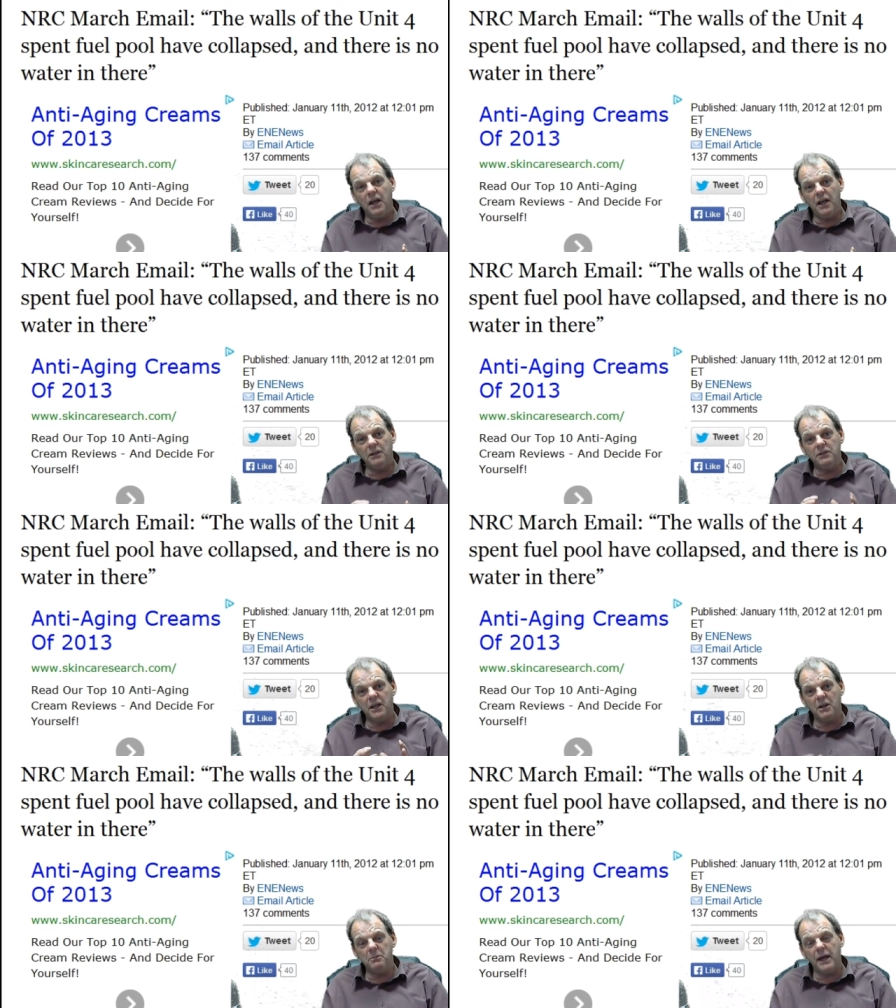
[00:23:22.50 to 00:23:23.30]
and
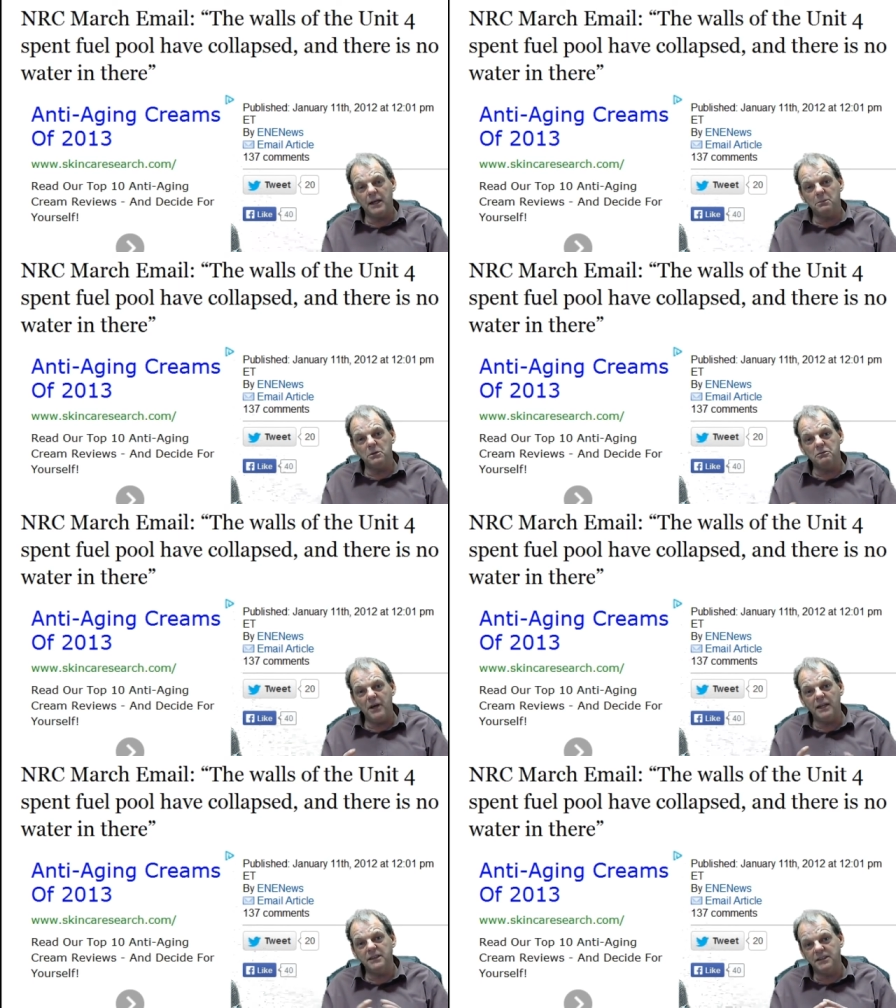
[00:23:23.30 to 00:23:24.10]
that I back up with
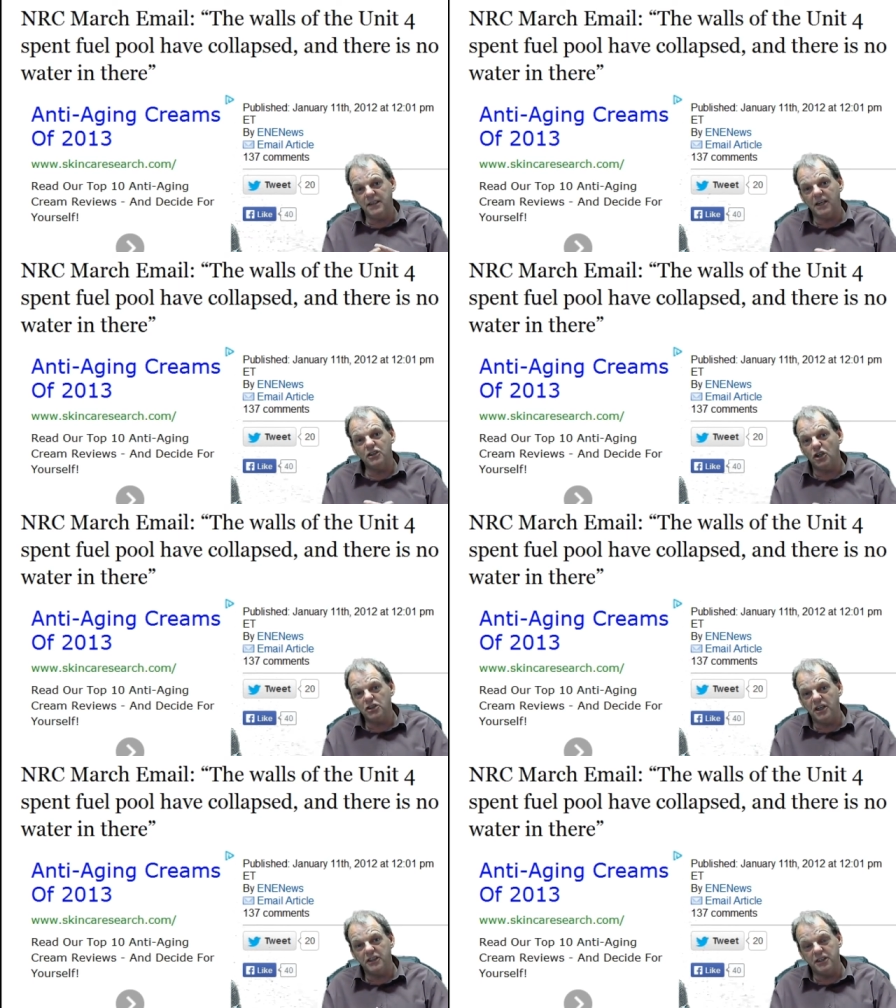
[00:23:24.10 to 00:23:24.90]
facts is that it
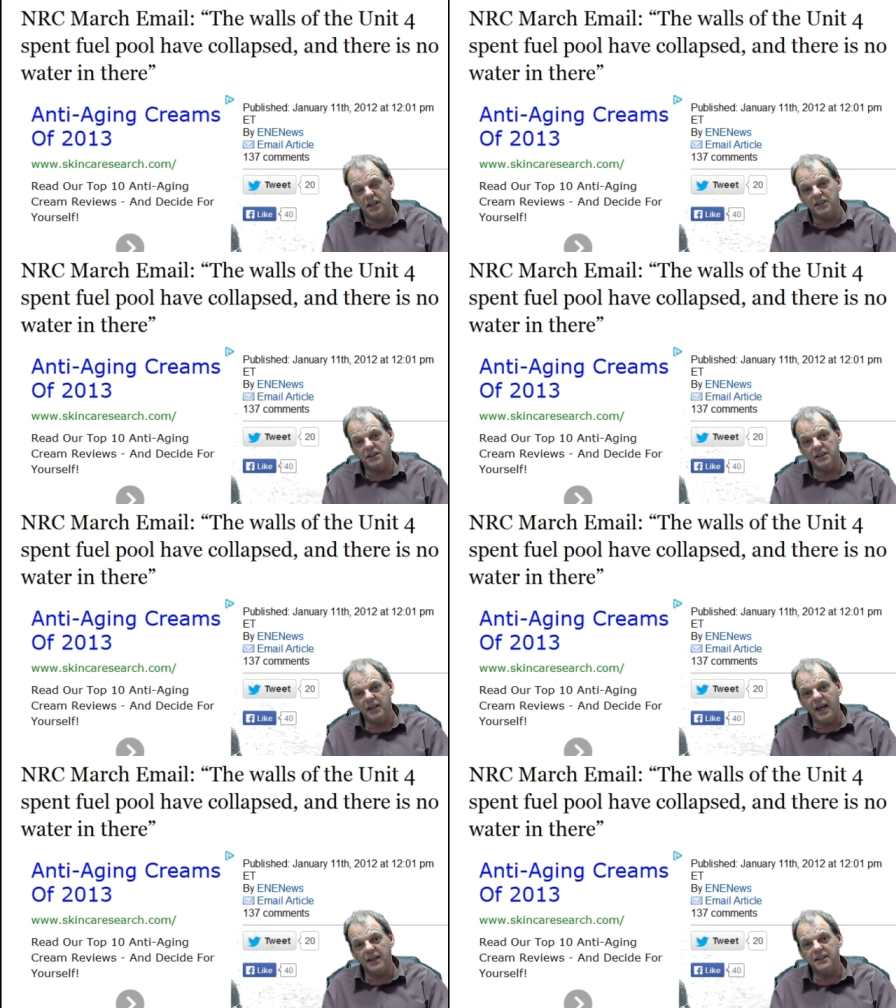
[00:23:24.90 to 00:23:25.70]
doesn't exist.
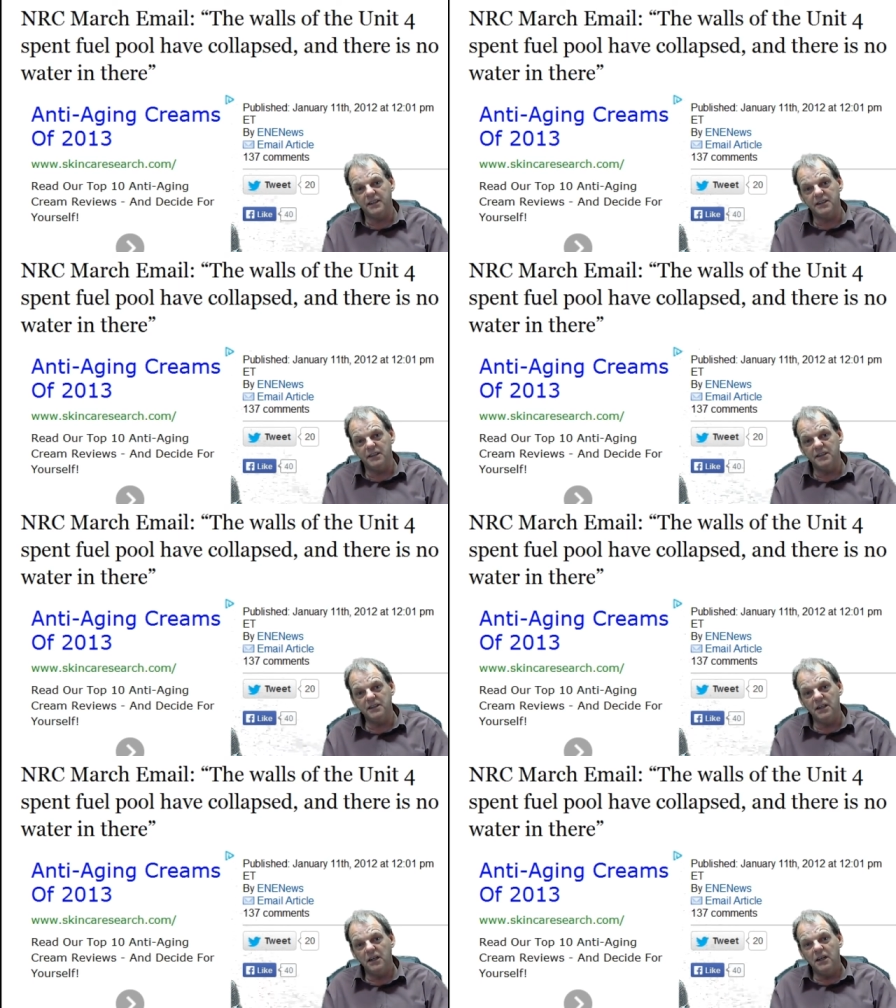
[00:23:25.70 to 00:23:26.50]
It can't
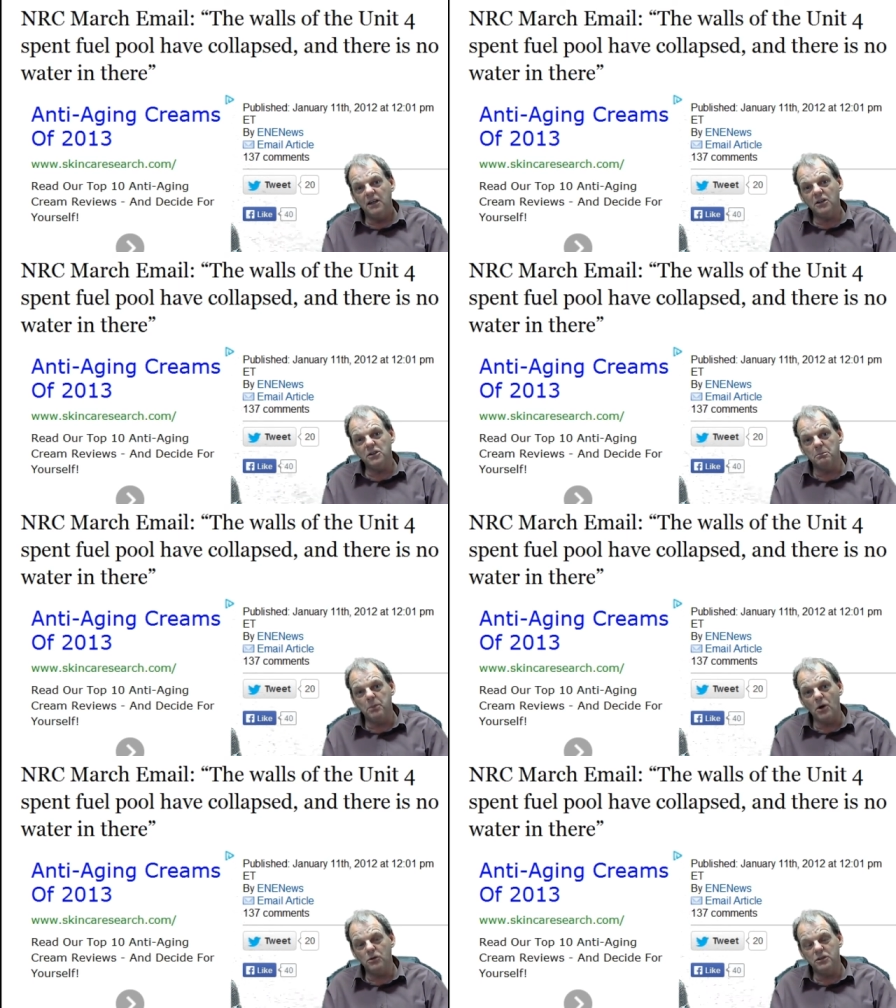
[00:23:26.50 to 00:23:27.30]
exist because it
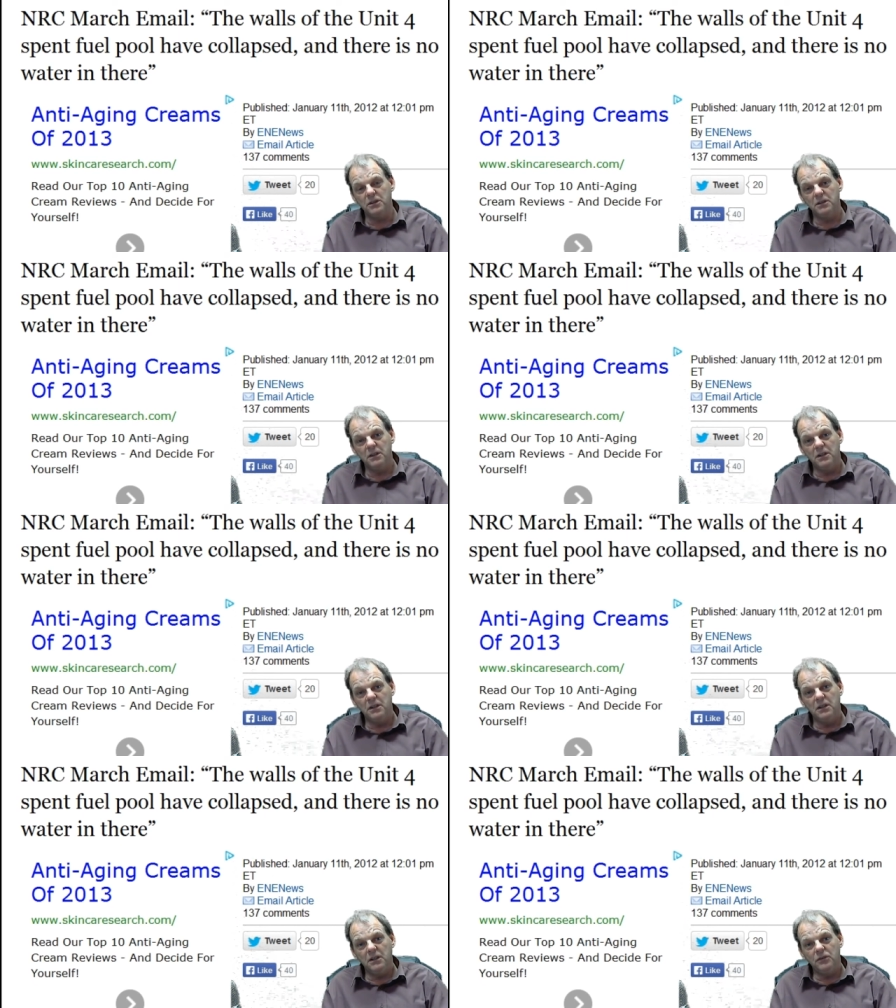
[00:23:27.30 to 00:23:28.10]
burnt,
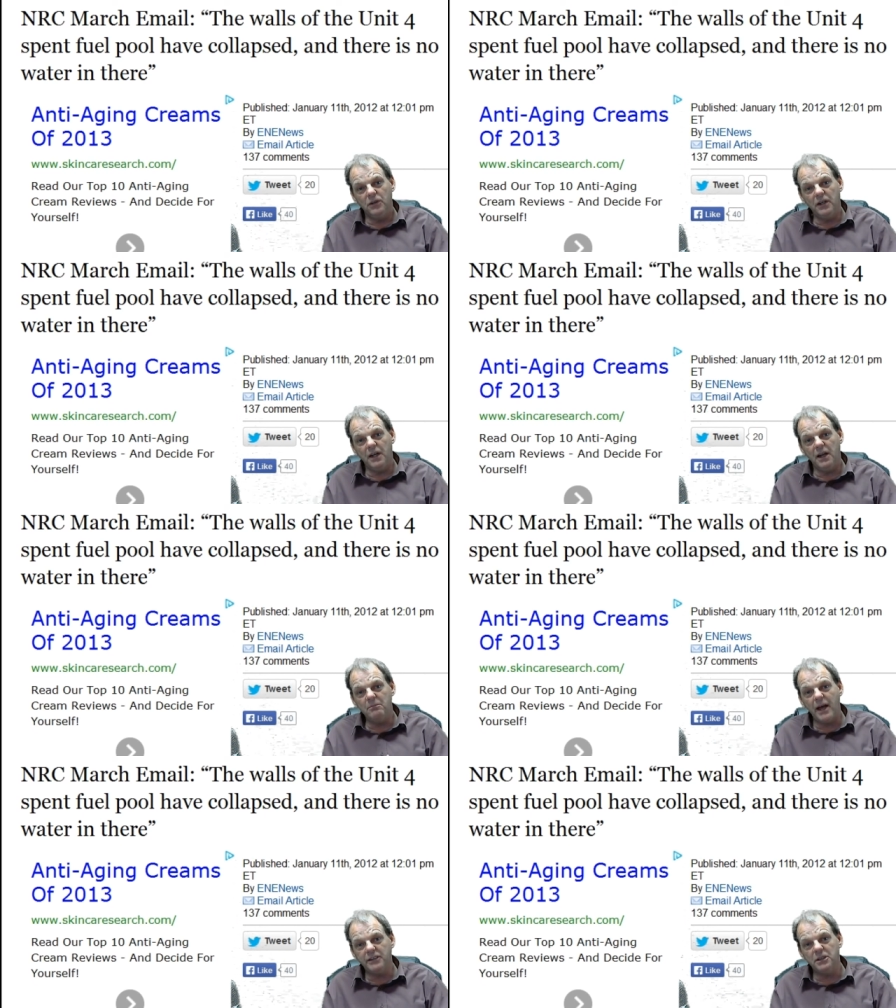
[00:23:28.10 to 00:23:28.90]
right? It
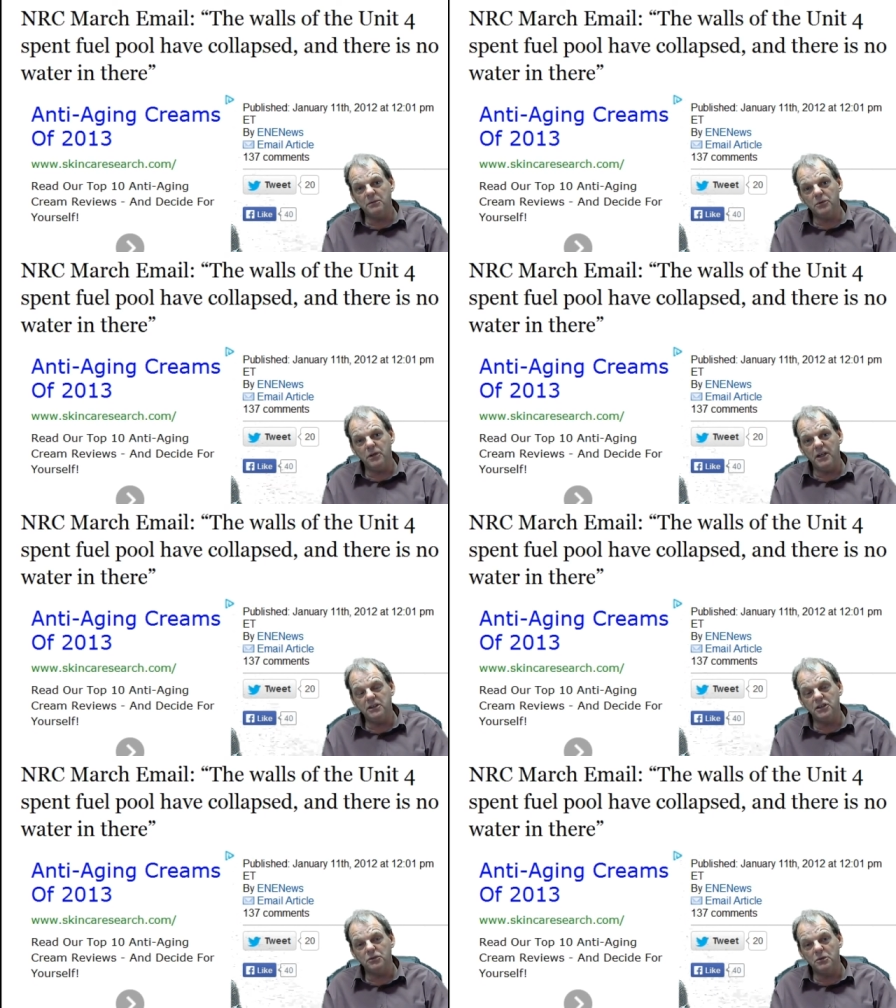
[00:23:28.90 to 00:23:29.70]
had massive
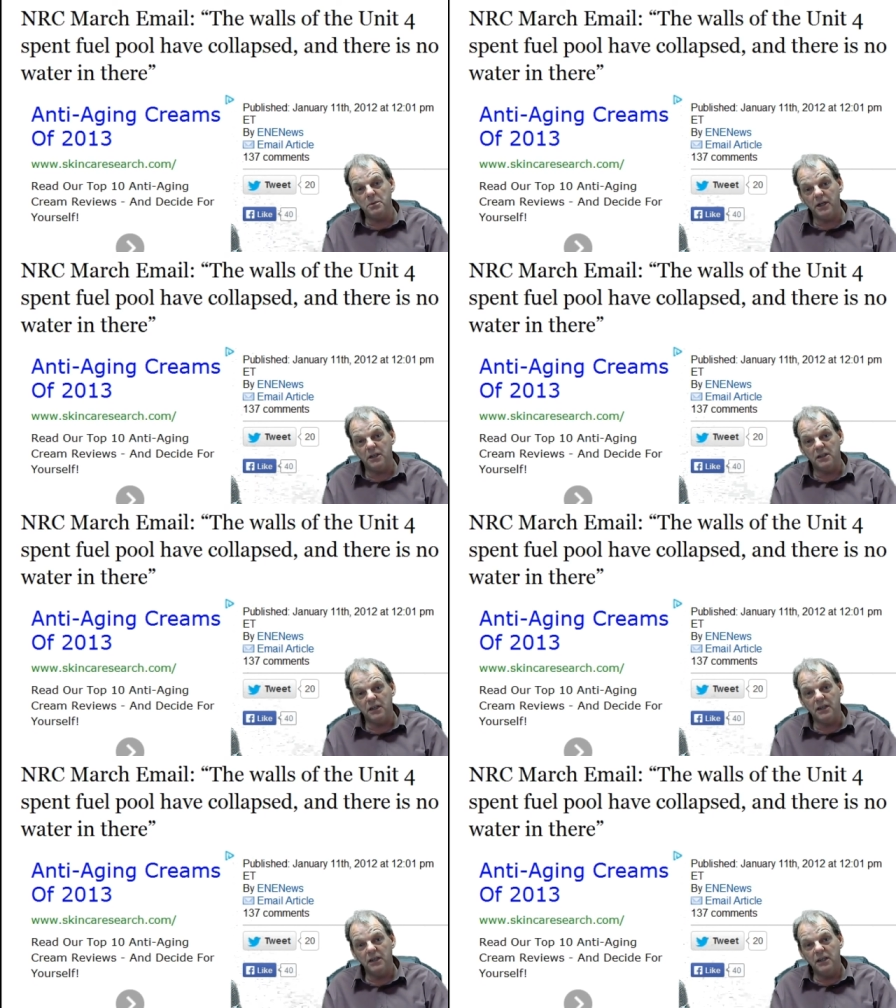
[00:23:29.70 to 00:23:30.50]
releases
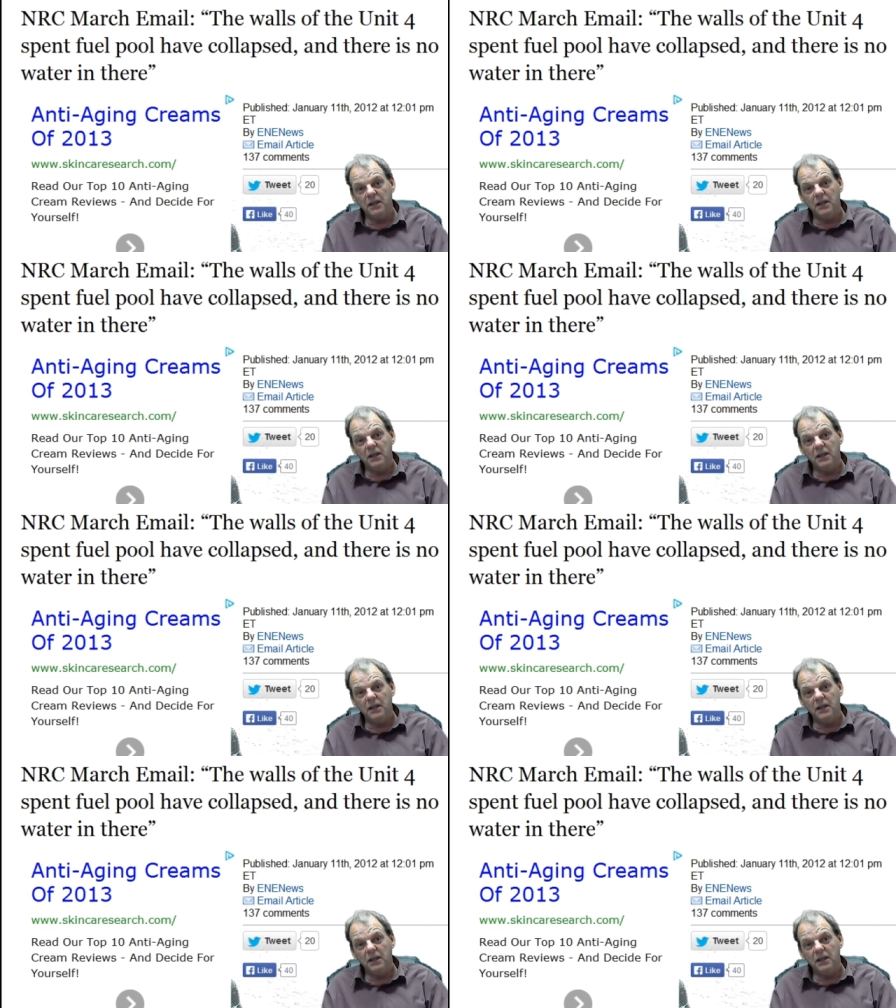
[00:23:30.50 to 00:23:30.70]
repeatedly